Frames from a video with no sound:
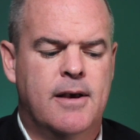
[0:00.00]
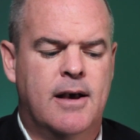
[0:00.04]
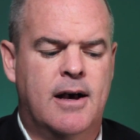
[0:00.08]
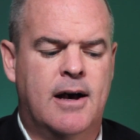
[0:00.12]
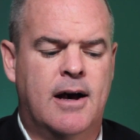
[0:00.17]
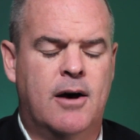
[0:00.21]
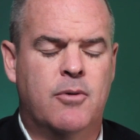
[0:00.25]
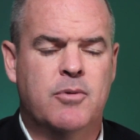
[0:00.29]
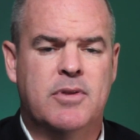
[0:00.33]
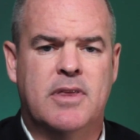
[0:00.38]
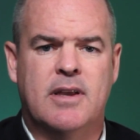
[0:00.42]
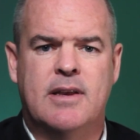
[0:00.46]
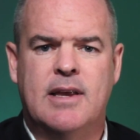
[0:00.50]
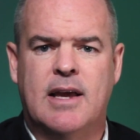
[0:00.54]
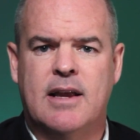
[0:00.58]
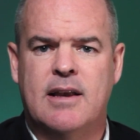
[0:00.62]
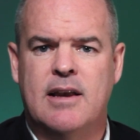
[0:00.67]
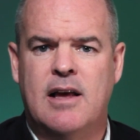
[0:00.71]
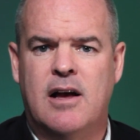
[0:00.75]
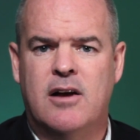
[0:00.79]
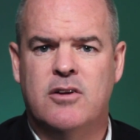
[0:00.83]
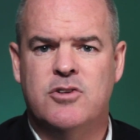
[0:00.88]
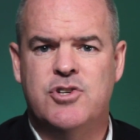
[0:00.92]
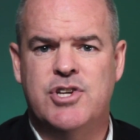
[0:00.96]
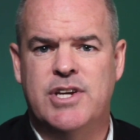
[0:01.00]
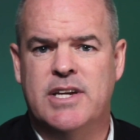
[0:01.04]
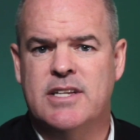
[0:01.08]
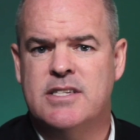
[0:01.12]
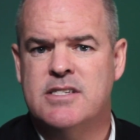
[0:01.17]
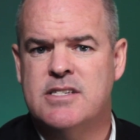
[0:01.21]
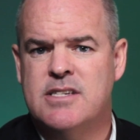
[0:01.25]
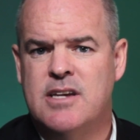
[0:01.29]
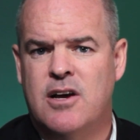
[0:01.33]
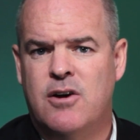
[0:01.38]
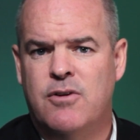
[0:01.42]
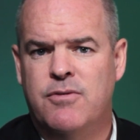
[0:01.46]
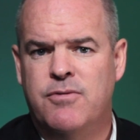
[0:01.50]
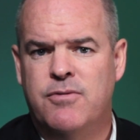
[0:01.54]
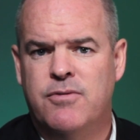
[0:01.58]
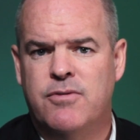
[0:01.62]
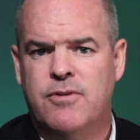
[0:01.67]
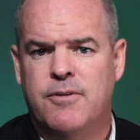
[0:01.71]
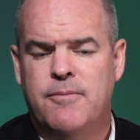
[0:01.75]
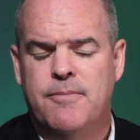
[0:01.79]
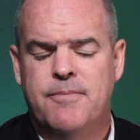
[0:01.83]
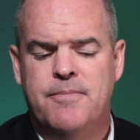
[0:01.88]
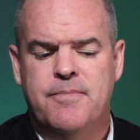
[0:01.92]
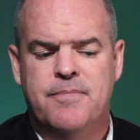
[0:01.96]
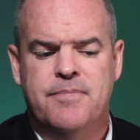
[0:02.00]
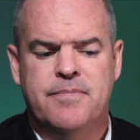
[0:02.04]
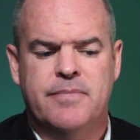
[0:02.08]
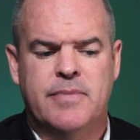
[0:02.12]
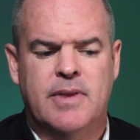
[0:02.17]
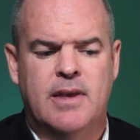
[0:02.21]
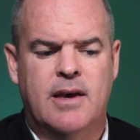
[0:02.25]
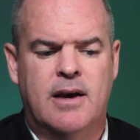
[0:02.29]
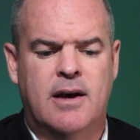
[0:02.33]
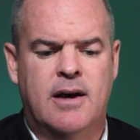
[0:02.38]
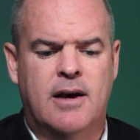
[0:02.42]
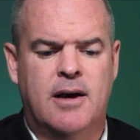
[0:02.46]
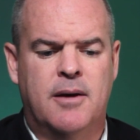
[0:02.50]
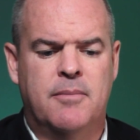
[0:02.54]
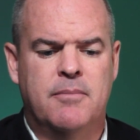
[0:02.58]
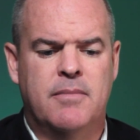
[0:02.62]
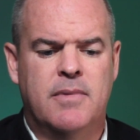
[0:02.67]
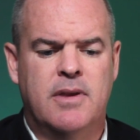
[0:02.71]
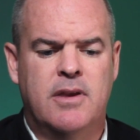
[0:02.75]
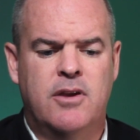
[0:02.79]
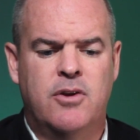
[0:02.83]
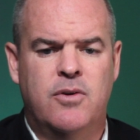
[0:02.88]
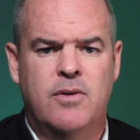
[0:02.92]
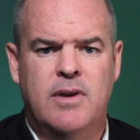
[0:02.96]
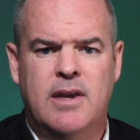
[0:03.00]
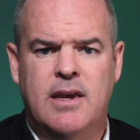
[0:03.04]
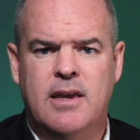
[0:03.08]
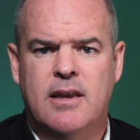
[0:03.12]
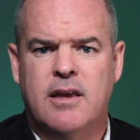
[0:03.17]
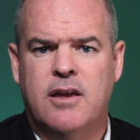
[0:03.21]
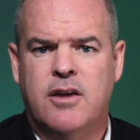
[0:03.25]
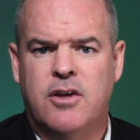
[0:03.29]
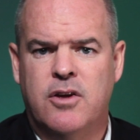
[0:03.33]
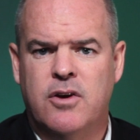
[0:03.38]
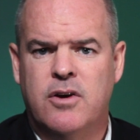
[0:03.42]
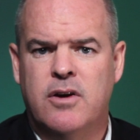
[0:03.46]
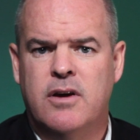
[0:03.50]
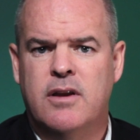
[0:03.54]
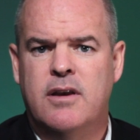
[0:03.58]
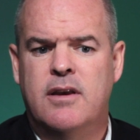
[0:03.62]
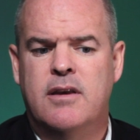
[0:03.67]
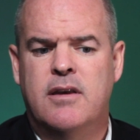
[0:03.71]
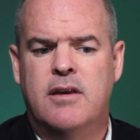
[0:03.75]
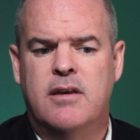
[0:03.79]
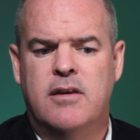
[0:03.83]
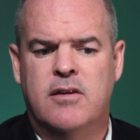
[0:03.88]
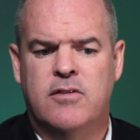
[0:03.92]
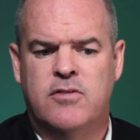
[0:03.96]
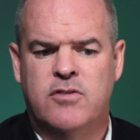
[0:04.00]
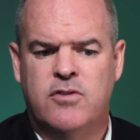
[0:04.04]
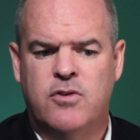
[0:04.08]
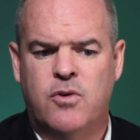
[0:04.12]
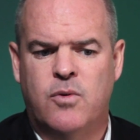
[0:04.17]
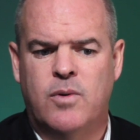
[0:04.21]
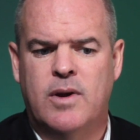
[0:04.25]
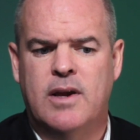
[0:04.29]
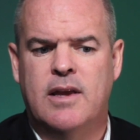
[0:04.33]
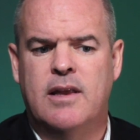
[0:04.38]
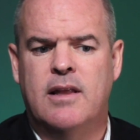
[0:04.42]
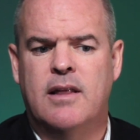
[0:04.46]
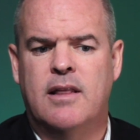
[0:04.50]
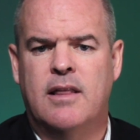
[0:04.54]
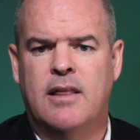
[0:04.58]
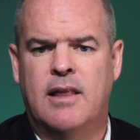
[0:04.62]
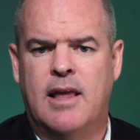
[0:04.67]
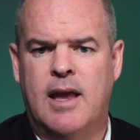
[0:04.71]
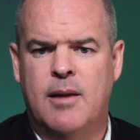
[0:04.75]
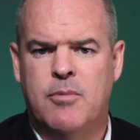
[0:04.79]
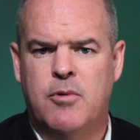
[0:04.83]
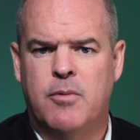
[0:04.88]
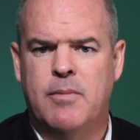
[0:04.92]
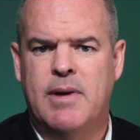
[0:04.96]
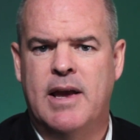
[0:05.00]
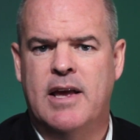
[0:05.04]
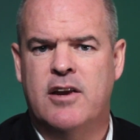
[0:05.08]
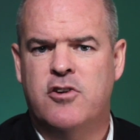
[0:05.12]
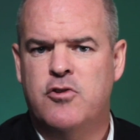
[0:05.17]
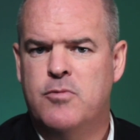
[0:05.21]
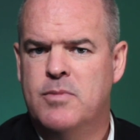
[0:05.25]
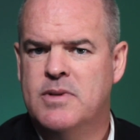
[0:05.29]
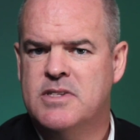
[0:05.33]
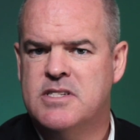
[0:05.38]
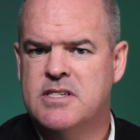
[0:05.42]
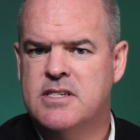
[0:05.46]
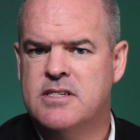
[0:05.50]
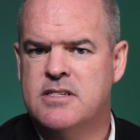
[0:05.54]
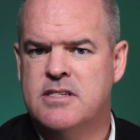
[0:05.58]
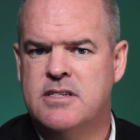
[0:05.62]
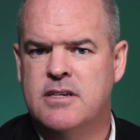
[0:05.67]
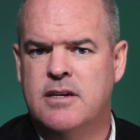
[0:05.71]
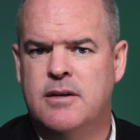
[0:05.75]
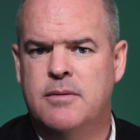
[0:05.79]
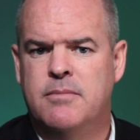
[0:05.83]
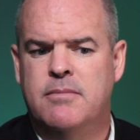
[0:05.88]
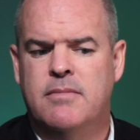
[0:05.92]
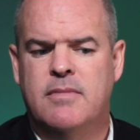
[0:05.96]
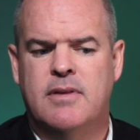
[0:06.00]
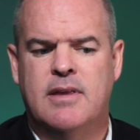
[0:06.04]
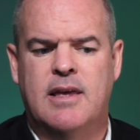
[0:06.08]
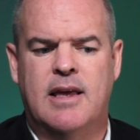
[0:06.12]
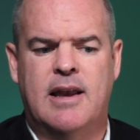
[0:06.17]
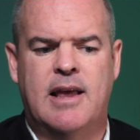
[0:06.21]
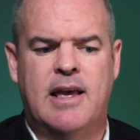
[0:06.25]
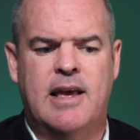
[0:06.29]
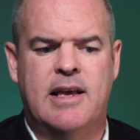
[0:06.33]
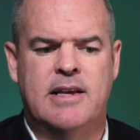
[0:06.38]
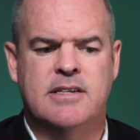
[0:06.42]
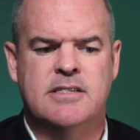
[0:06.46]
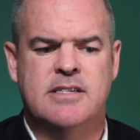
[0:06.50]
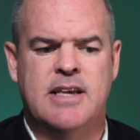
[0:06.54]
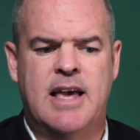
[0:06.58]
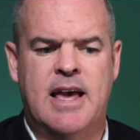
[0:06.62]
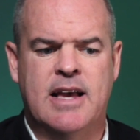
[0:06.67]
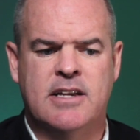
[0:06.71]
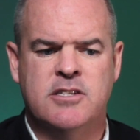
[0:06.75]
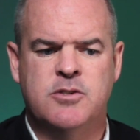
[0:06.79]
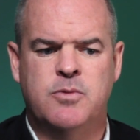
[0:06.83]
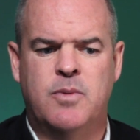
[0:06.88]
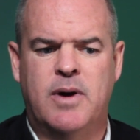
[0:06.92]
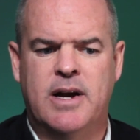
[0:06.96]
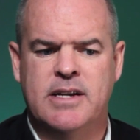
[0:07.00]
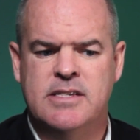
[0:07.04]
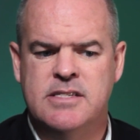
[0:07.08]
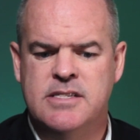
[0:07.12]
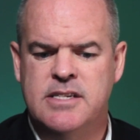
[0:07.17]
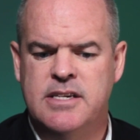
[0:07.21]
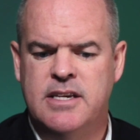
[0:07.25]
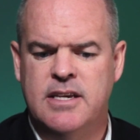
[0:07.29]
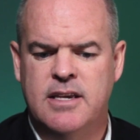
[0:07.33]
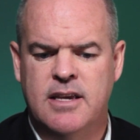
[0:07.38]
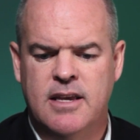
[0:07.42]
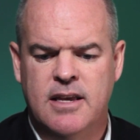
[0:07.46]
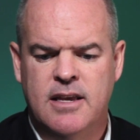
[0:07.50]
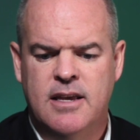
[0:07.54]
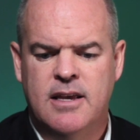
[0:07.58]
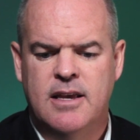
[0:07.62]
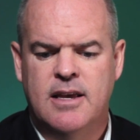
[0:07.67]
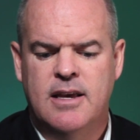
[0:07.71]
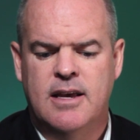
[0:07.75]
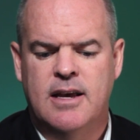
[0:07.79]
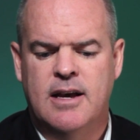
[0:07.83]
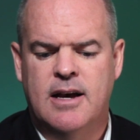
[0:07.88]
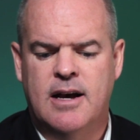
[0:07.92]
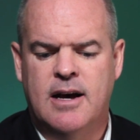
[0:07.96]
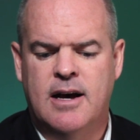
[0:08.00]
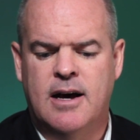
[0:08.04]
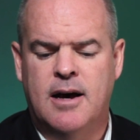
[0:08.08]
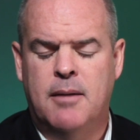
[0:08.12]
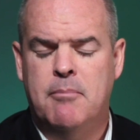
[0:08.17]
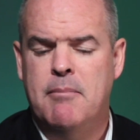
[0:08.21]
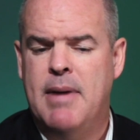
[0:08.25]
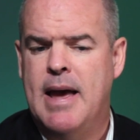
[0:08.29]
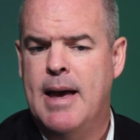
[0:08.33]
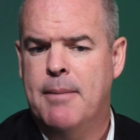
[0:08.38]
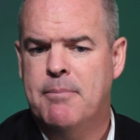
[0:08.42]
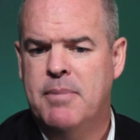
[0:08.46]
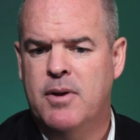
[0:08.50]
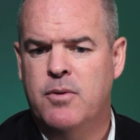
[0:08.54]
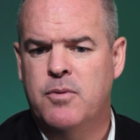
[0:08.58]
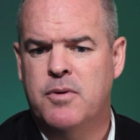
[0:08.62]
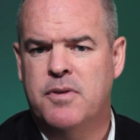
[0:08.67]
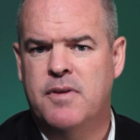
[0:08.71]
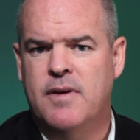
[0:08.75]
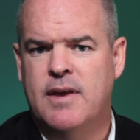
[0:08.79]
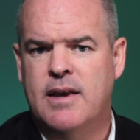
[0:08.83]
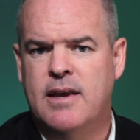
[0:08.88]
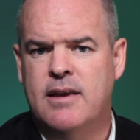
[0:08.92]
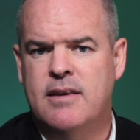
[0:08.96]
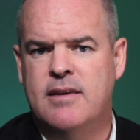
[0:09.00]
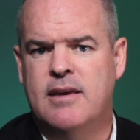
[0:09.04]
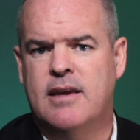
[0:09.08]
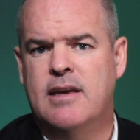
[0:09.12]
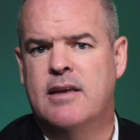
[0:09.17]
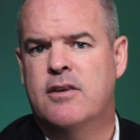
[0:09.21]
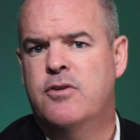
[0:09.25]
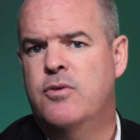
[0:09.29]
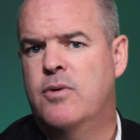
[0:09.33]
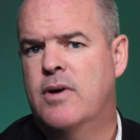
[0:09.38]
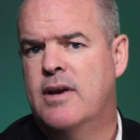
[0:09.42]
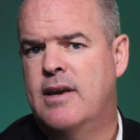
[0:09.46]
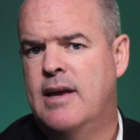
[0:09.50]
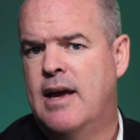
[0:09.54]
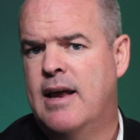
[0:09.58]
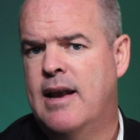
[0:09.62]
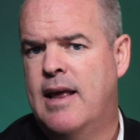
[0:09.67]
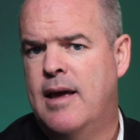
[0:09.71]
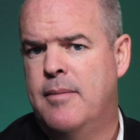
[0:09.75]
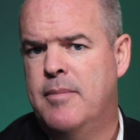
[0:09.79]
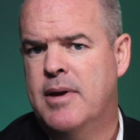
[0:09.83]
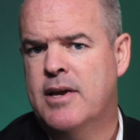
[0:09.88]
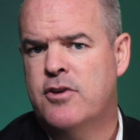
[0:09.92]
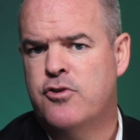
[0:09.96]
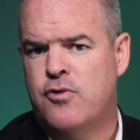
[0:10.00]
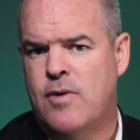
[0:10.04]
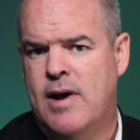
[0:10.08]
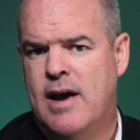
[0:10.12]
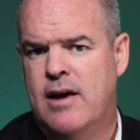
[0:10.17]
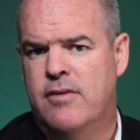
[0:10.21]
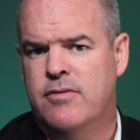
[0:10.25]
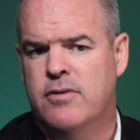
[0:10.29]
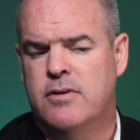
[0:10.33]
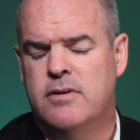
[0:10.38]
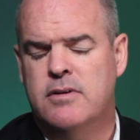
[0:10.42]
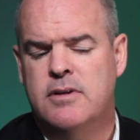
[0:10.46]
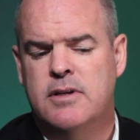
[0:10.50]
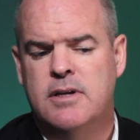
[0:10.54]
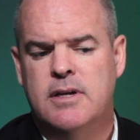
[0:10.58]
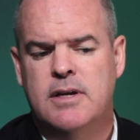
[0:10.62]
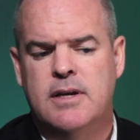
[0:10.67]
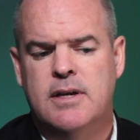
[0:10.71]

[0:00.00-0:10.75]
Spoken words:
With the technology itself, you need a good, discrete labor management system that has XYZ mapping within it to get to a dynamic travel.